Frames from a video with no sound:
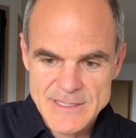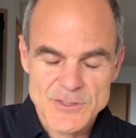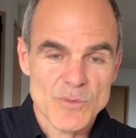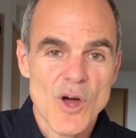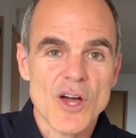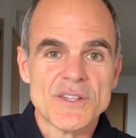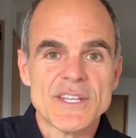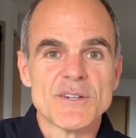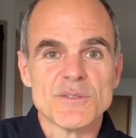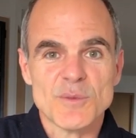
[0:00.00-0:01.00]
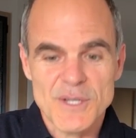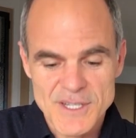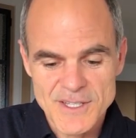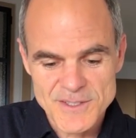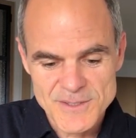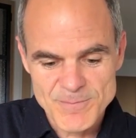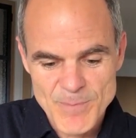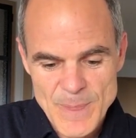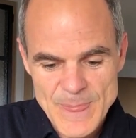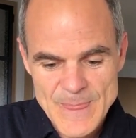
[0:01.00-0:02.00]
a raw deal is what it is.
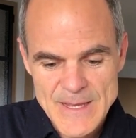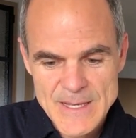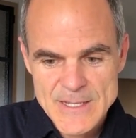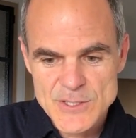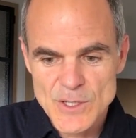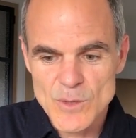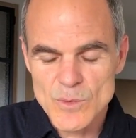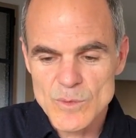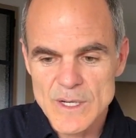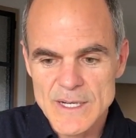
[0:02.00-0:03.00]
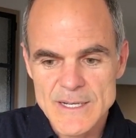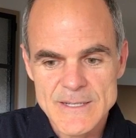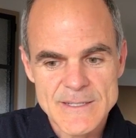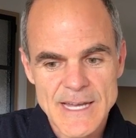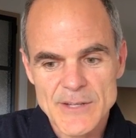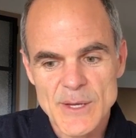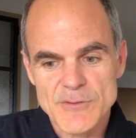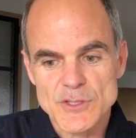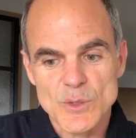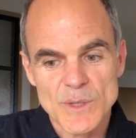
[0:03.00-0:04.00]
So now you have
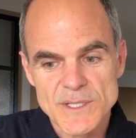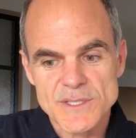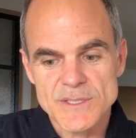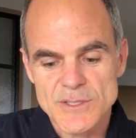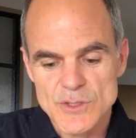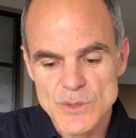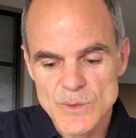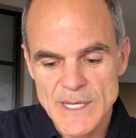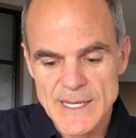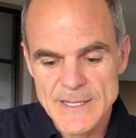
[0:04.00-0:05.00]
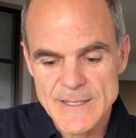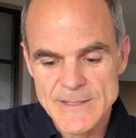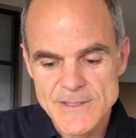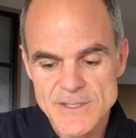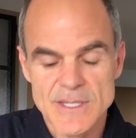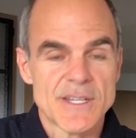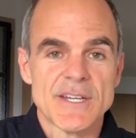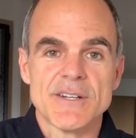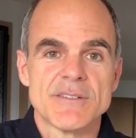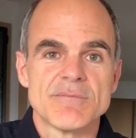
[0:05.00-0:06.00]
a choice. You can sit
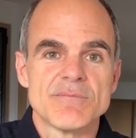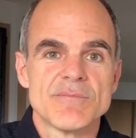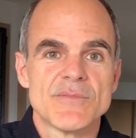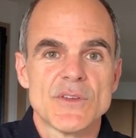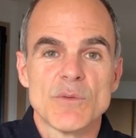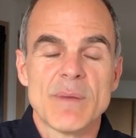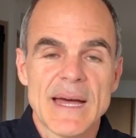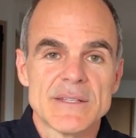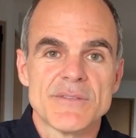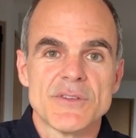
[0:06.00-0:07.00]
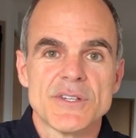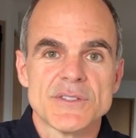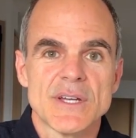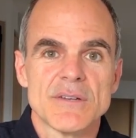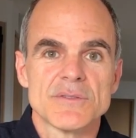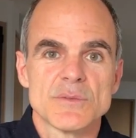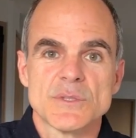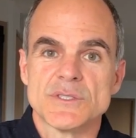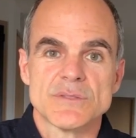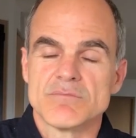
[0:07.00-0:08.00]
here and feel badly for yourselves,
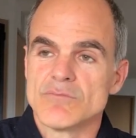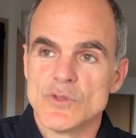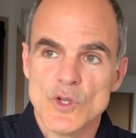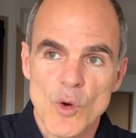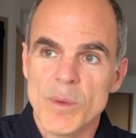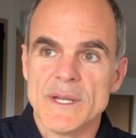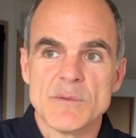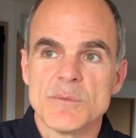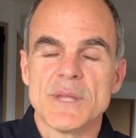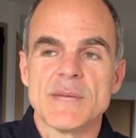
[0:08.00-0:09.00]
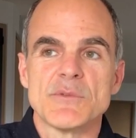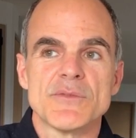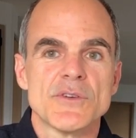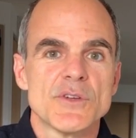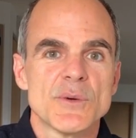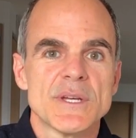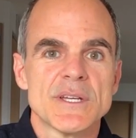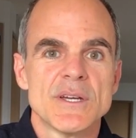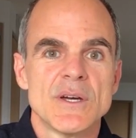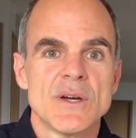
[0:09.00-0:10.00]
which nobody would blame you for
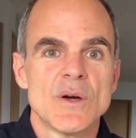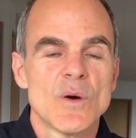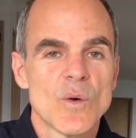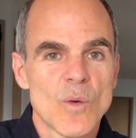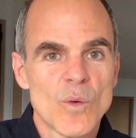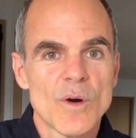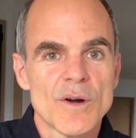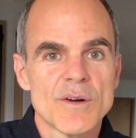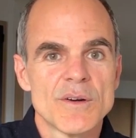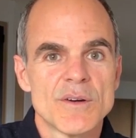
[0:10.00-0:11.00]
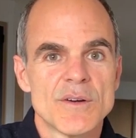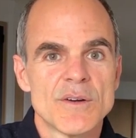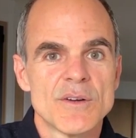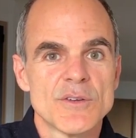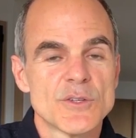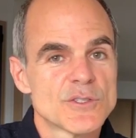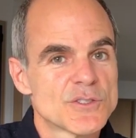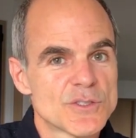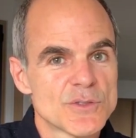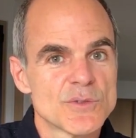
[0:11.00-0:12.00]
doing, or you could
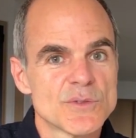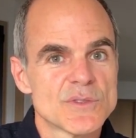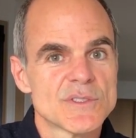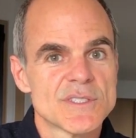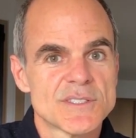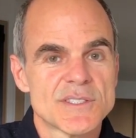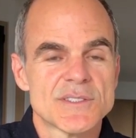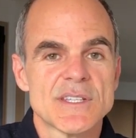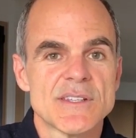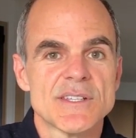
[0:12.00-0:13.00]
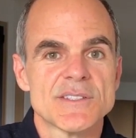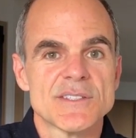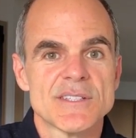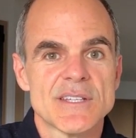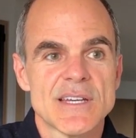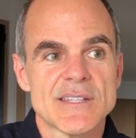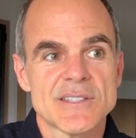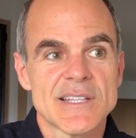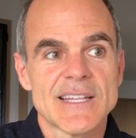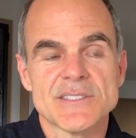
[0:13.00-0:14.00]
choose to see this as
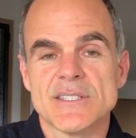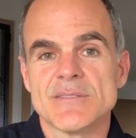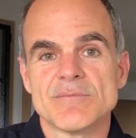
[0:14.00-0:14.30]
a lesson.